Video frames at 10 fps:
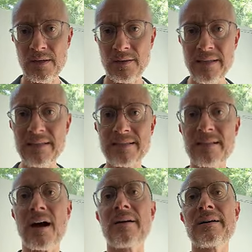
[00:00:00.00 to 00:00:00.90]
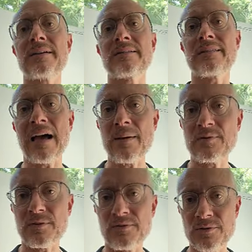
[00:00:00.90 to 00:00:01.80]
These dark
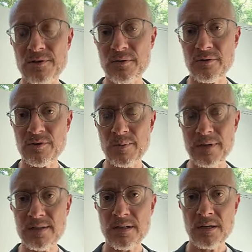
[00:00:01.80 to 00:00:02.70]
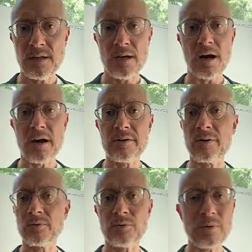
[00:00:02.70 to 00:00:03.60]
times of discouragement are
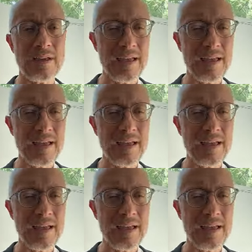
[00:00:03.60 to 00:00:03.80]
known to